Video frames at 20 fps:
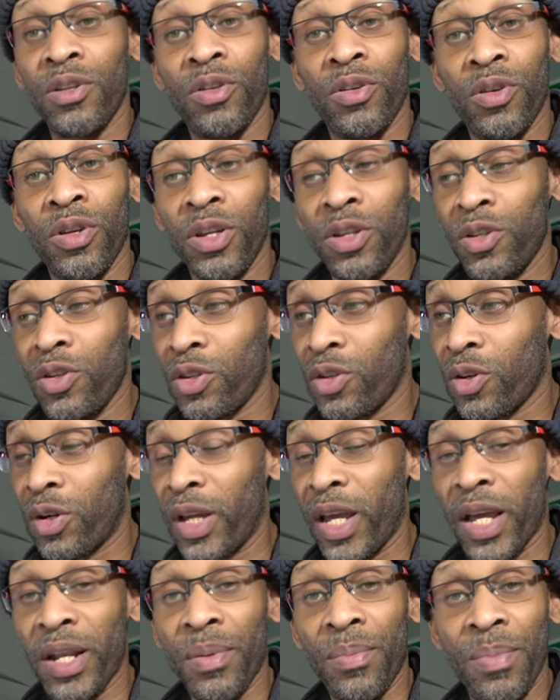you know you're just going
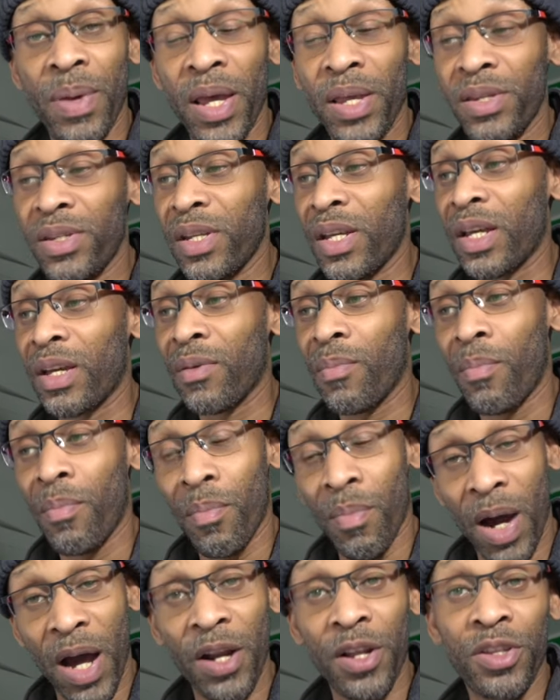to get the basic
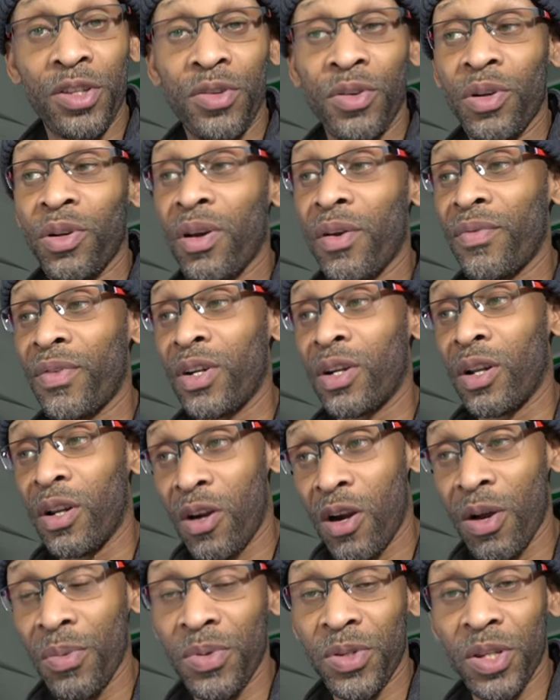monitoring of the
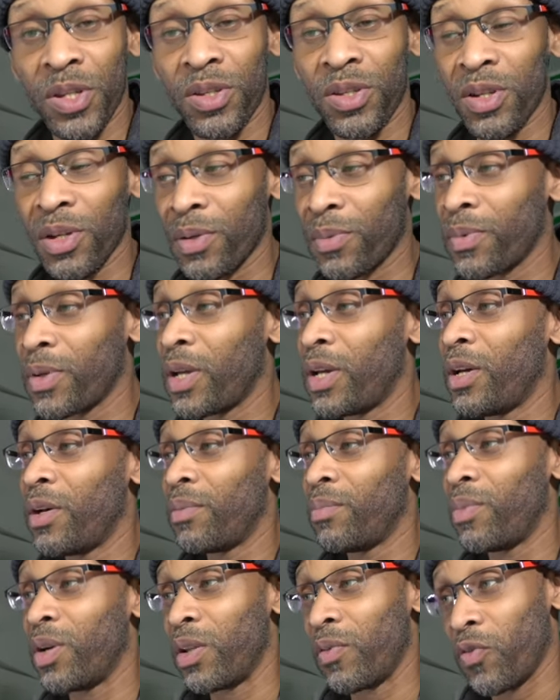alarm system.
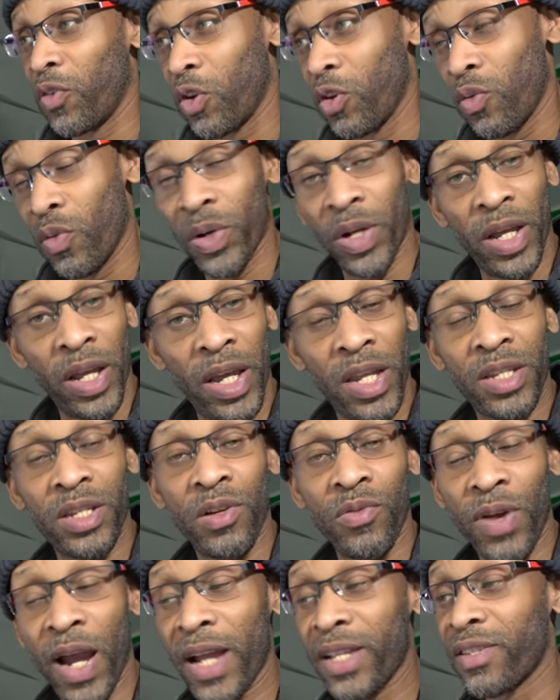But if you go with the
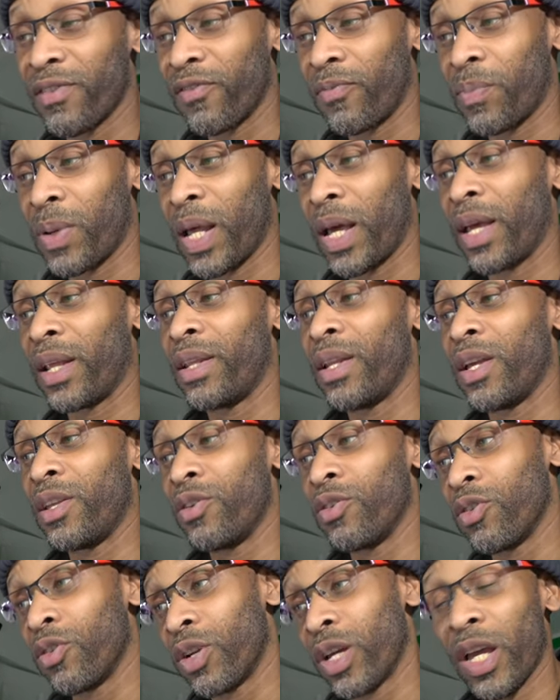interactive plan, then
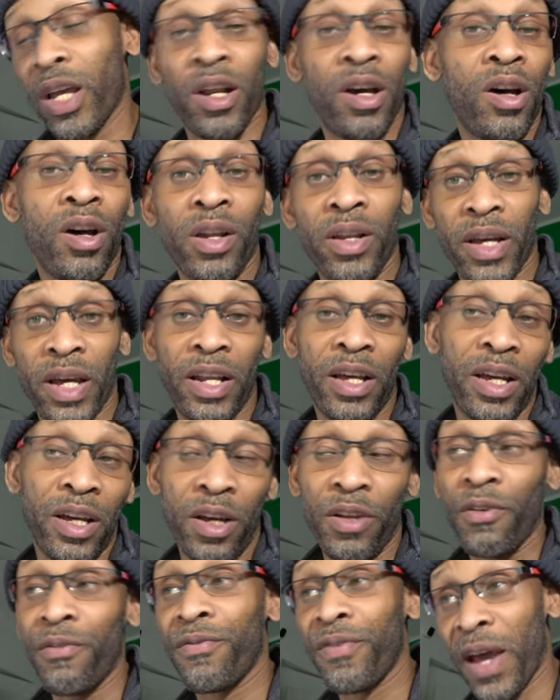you're going to get all that
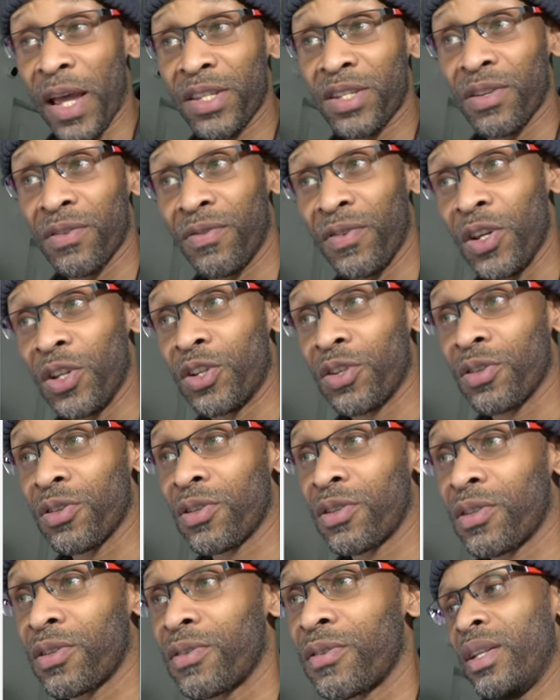other fancy
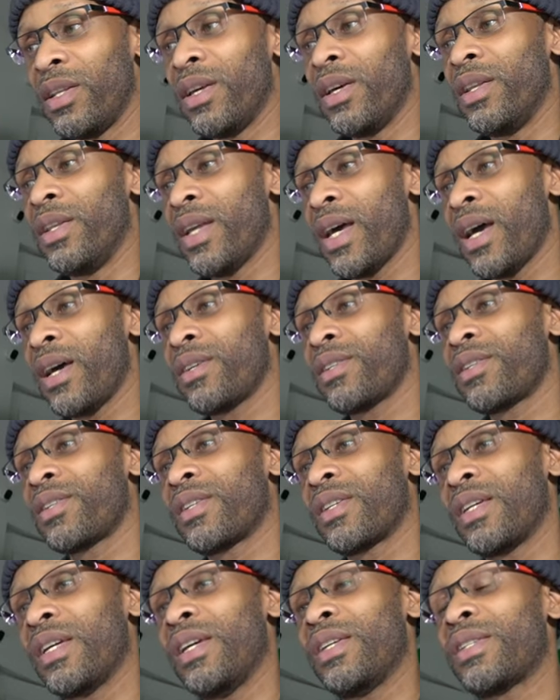features. The
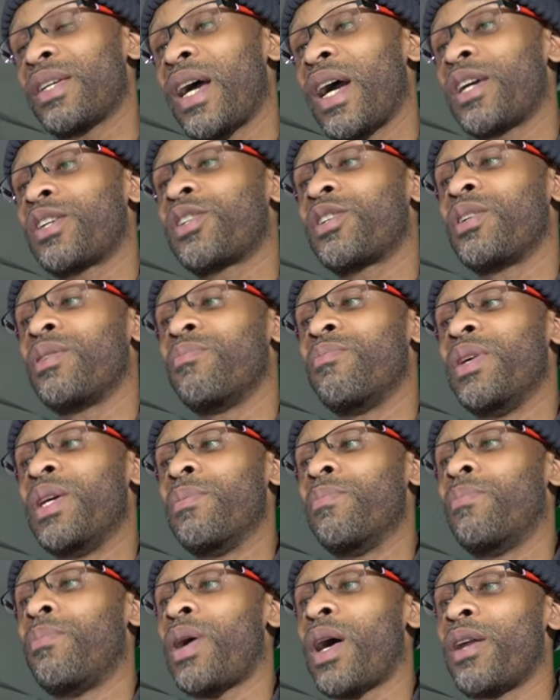Nest is actually
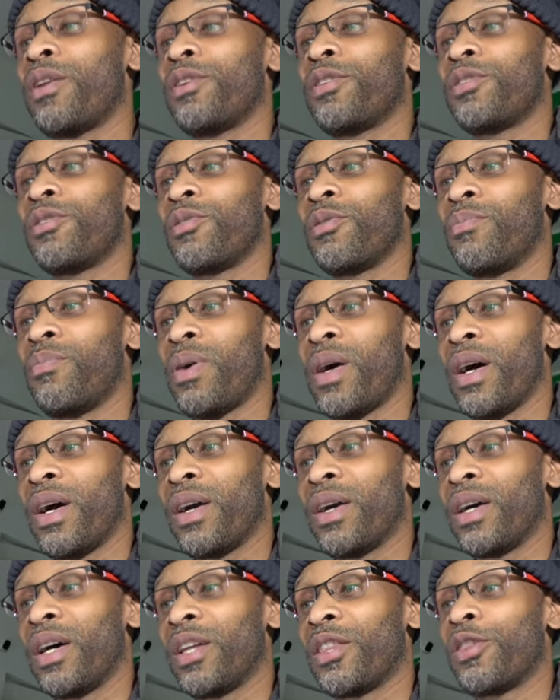being monitored
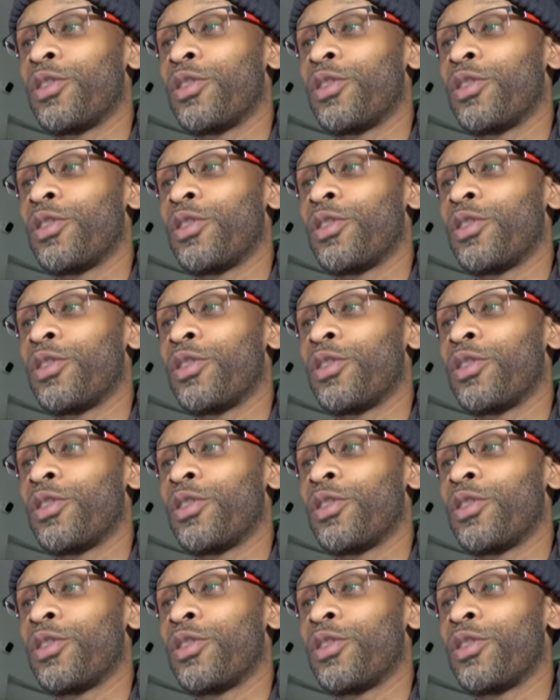by a